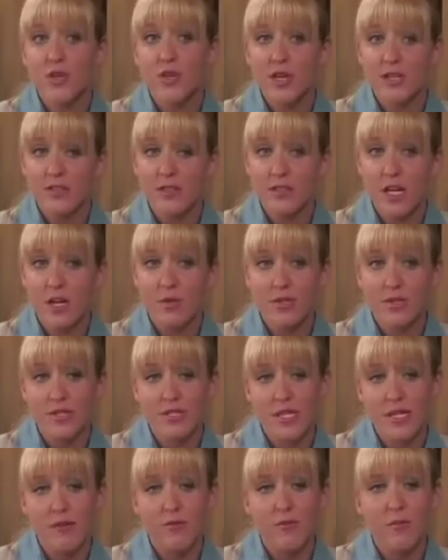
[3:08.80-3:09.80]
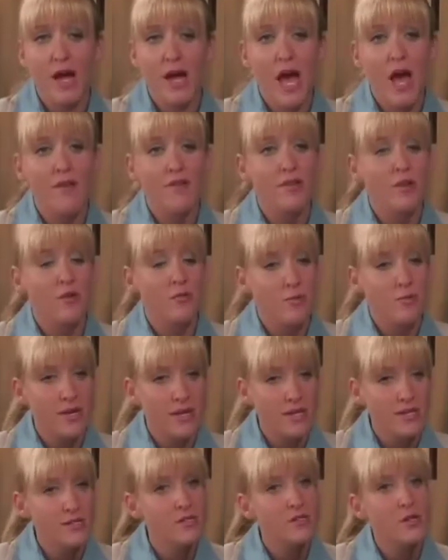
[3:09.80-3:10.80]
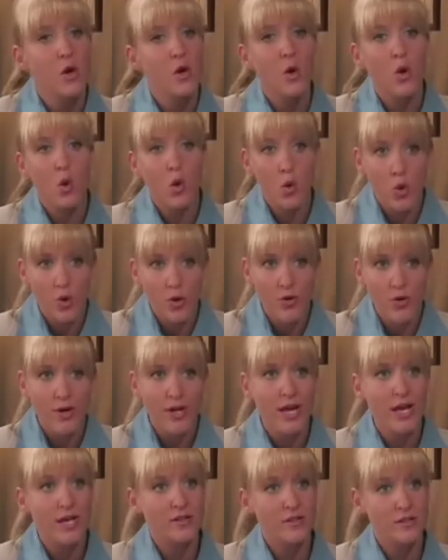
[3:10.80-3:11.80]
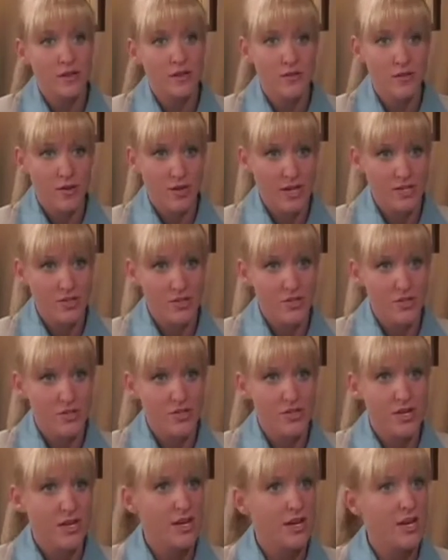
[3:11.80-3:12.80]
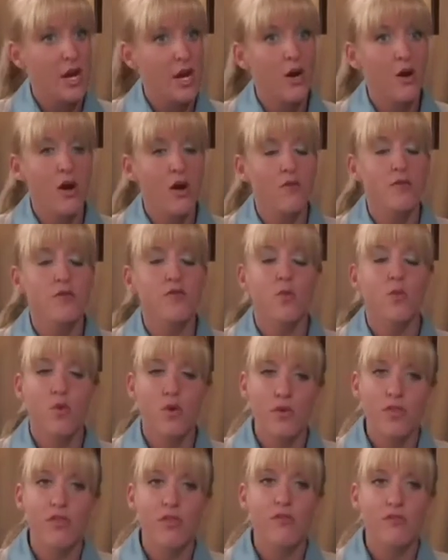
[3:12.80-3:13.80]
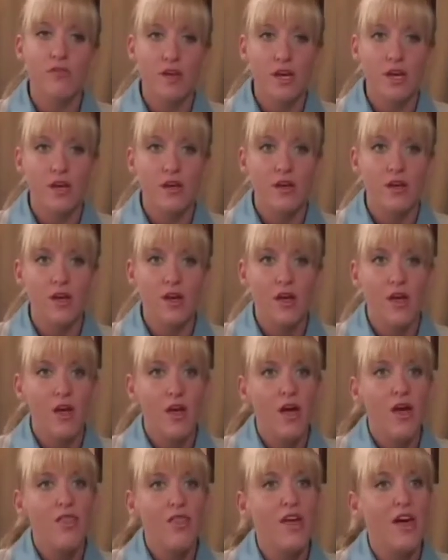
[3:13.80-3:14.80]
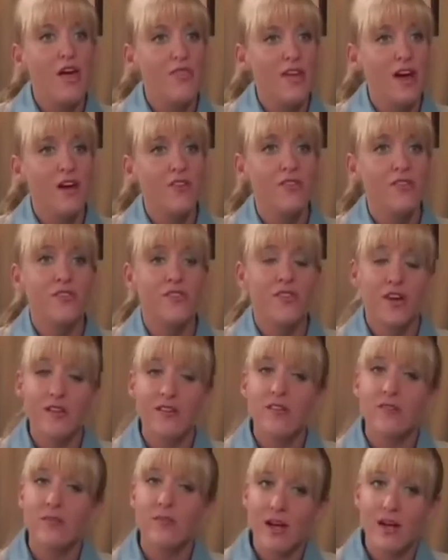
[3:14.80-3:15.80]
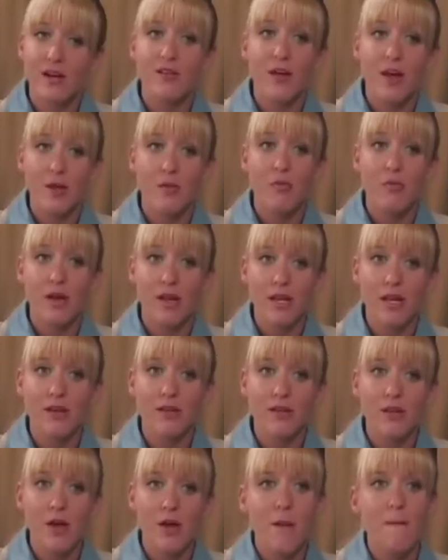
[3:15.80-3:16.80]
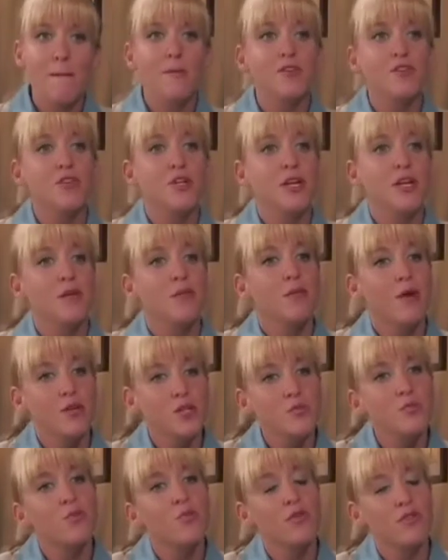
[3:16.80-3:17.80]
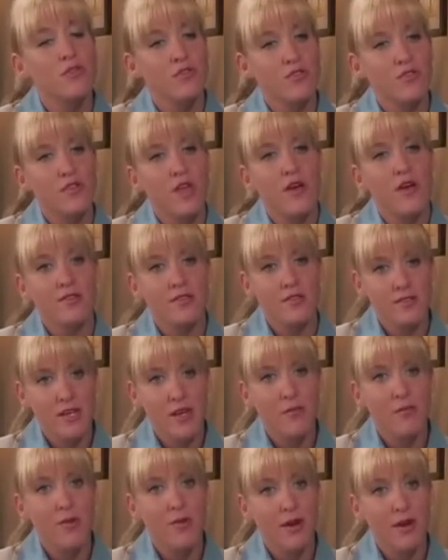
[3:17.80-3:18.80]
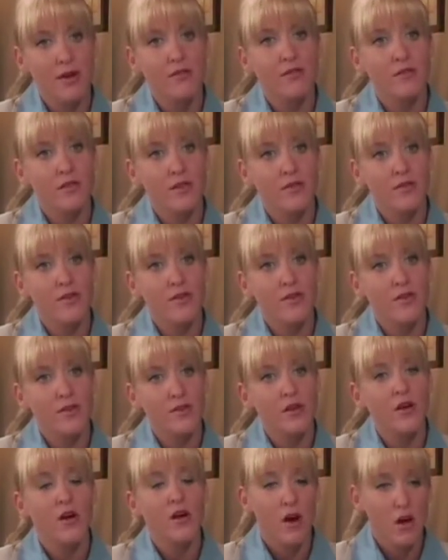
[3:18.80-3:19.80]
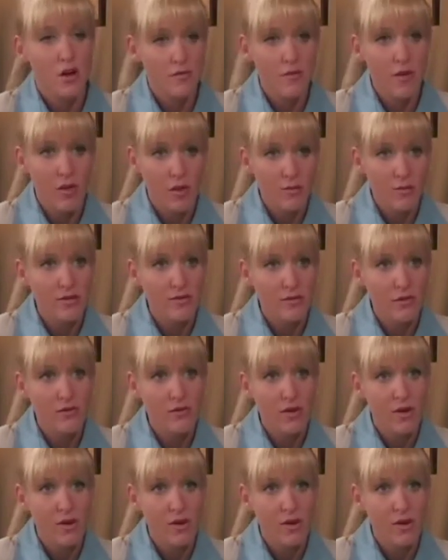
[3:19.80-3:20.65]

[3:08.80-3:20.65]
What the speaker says: stress that they received by having their bids, ordering, and delivery issues taken care of was worth the fee. That $1,000 does seem like a lot of money, but you're getting much more than just having the same products delivered. Are you following me so